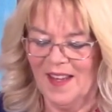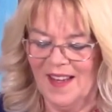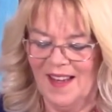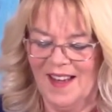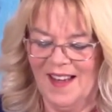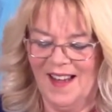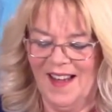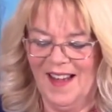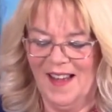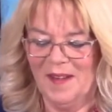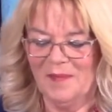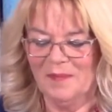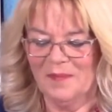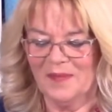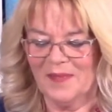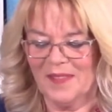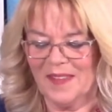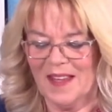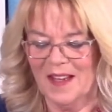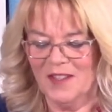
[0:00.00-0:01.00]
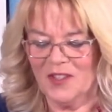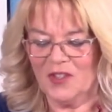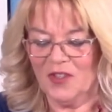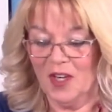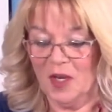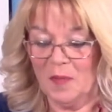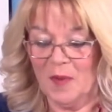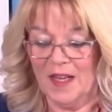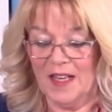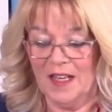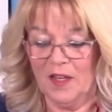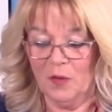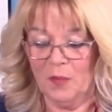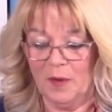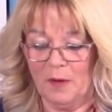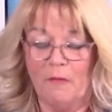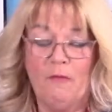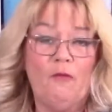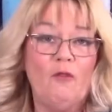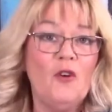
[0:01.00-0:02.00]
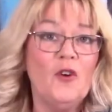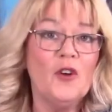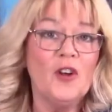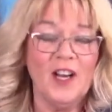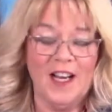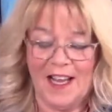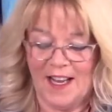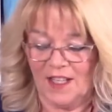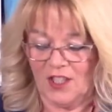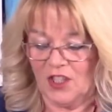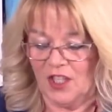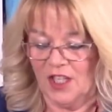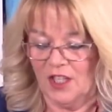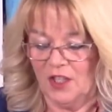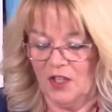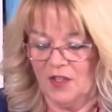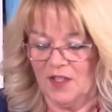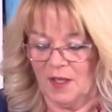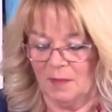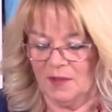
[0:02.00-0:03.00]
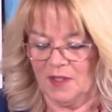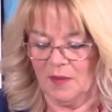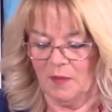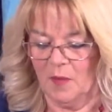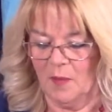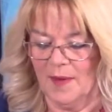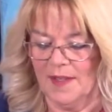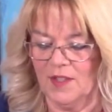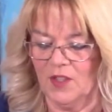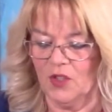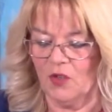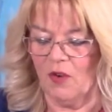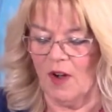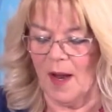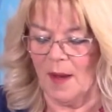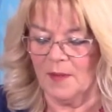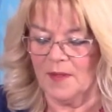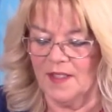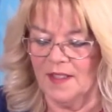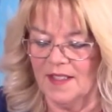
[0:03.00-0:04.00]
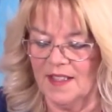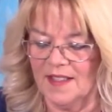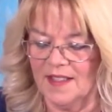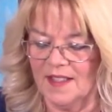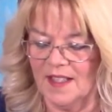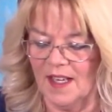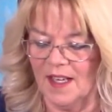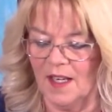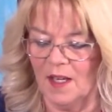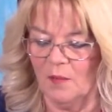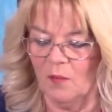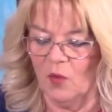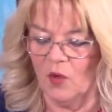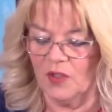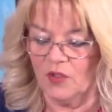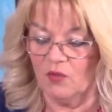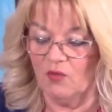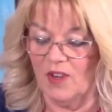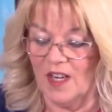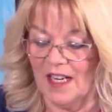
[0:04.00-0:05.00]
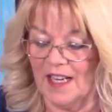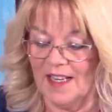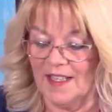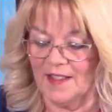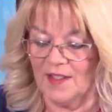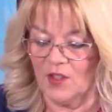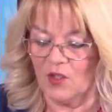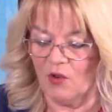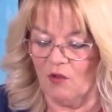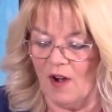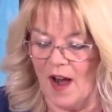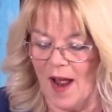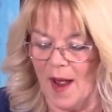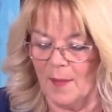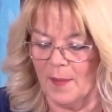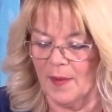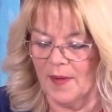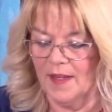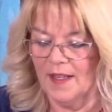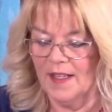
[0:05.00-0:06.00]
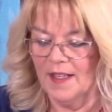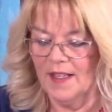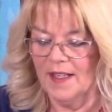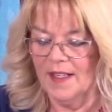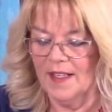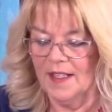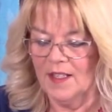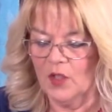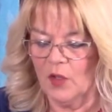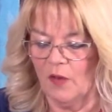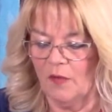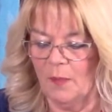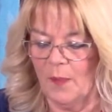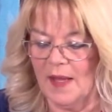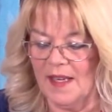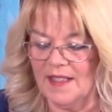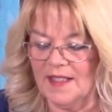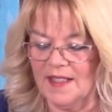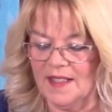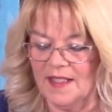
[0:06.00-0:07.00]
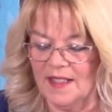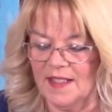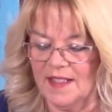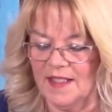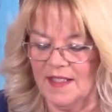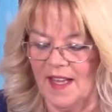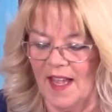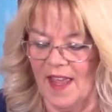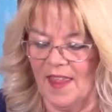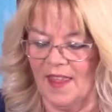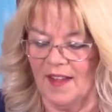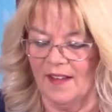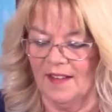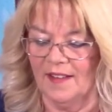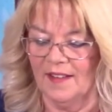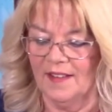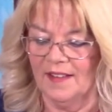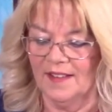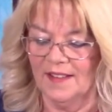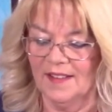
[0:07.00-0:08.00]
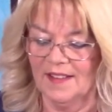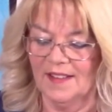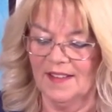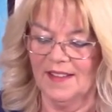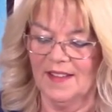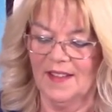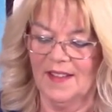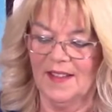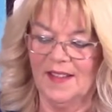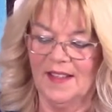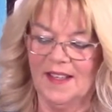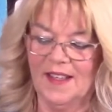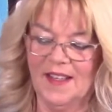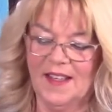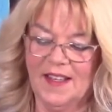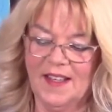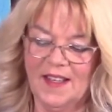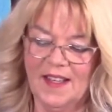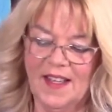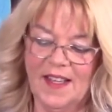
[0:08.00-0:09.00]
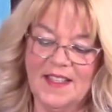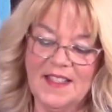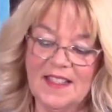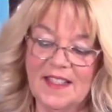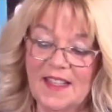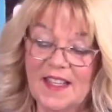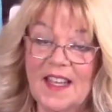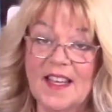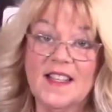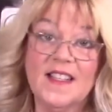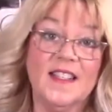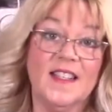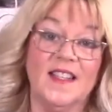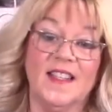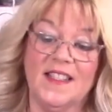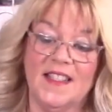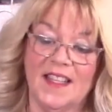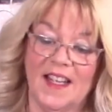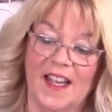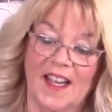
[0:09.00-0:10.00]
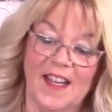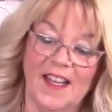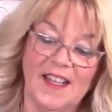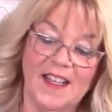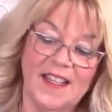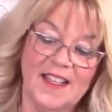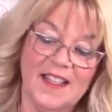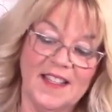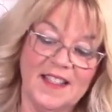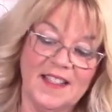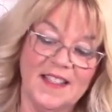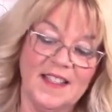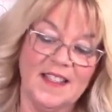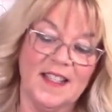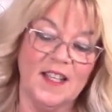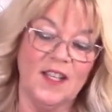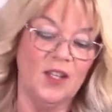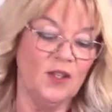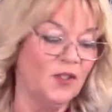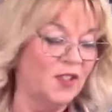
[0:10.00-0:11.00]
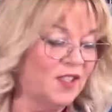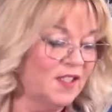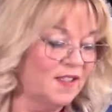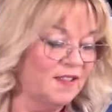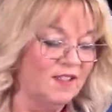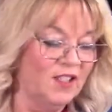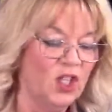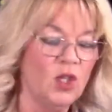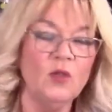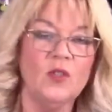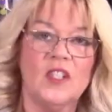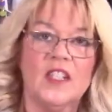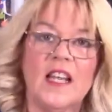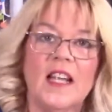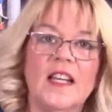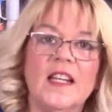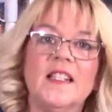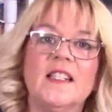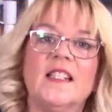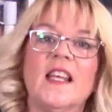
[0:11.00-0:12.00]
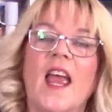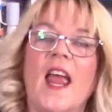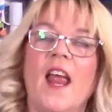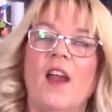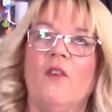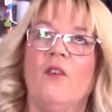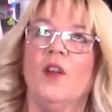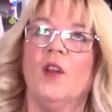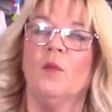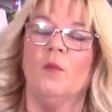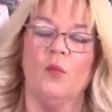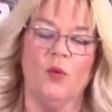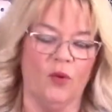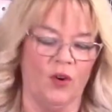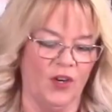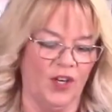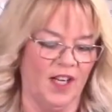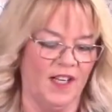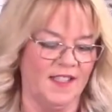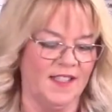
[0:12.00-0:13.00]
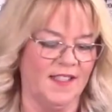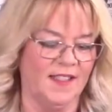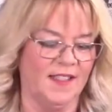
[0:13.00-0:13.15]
I was trying to be a little bit frugal actually and use up some of my scraps, and this gingham was really a scrap. So I've pieced it together, and at the end of the day, this is a utilitarian product.